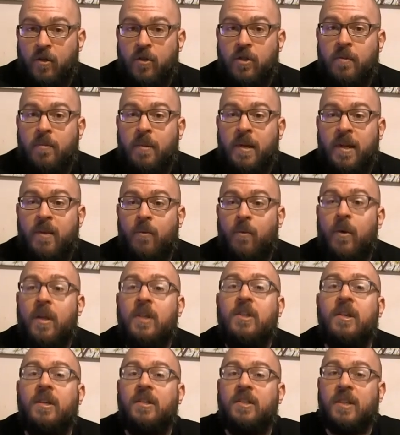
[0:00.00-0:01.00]
You should be
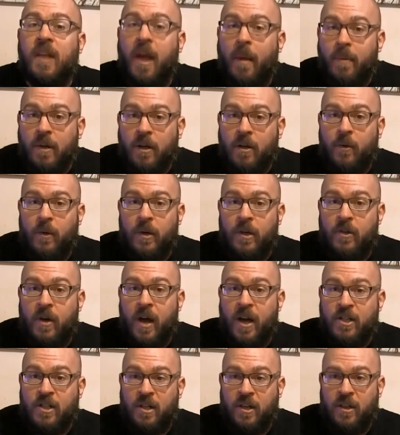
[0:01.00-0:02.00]
reaching scapular
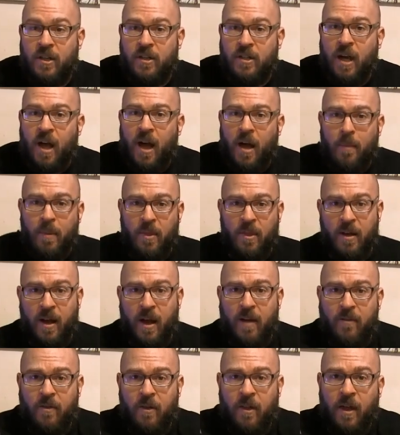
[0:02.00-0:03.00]
retraction at the top, and then
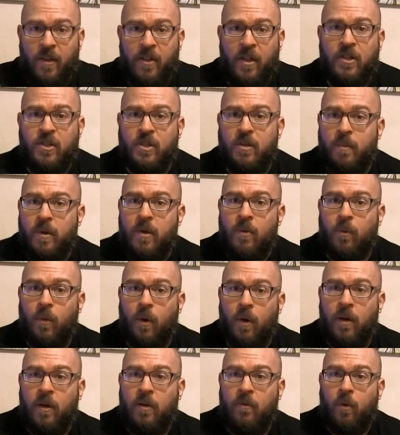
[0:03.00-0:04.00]
after that, they should be
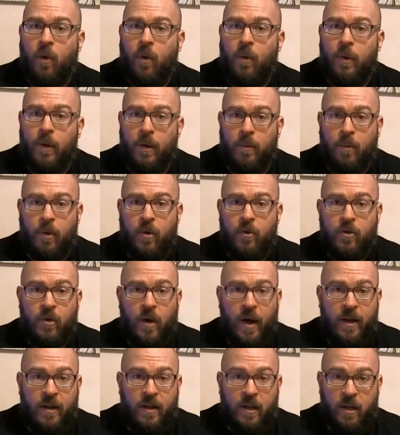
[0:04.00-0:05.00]
rolling forward and
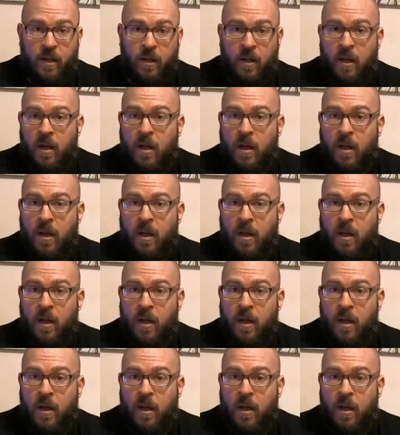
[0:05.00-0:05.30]
protracting.